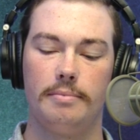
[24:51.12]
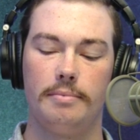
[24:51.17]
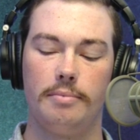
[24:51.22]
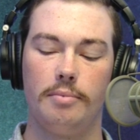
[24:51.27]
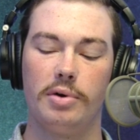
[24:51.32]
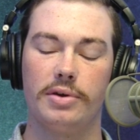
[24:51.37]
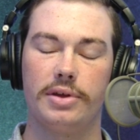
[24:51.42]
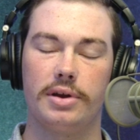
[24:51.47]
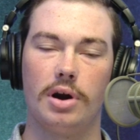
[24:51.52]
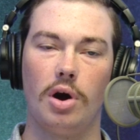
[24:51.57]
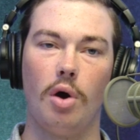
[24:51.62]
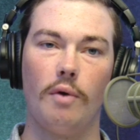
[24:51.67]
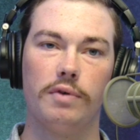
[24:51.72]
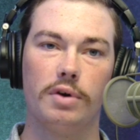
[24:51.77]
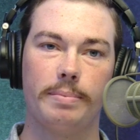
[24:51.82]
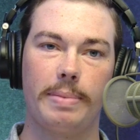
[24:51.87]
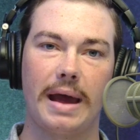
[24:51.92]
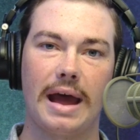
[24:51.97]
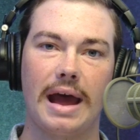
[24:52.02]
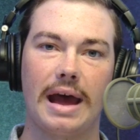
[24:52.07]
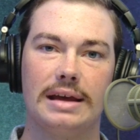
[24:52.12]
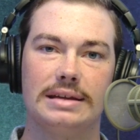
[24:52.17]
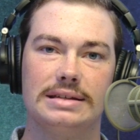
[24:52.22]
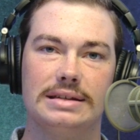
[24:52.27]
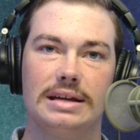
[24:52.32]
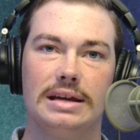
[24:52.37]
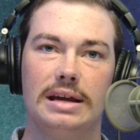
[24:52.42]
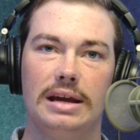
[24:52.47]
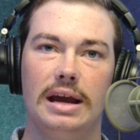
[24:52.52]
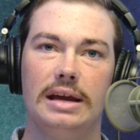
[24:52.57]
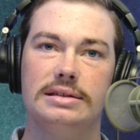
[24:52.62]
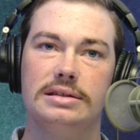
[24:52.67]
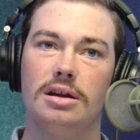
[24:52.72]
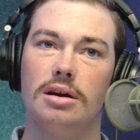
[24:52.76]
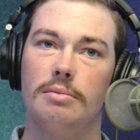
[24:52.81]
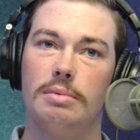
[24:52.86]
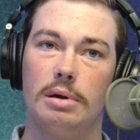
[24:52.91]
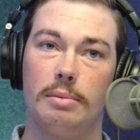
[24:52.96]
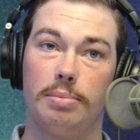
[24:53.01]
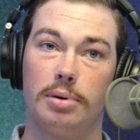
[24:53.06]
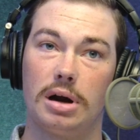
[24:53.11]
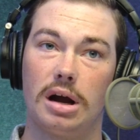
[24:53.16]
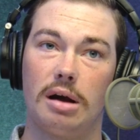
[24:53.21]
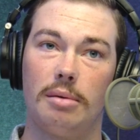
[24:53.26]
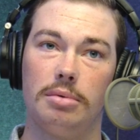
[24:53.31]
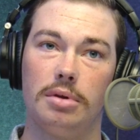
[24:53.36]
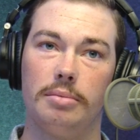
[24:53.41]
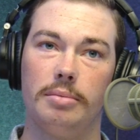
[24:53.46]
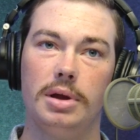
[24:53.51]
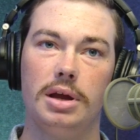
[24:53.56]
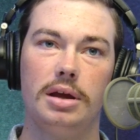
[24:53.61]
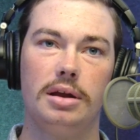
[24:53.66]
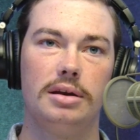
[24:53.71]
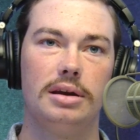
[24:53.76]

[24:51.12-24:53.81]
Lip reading: with an overpass, it's going to be a problem.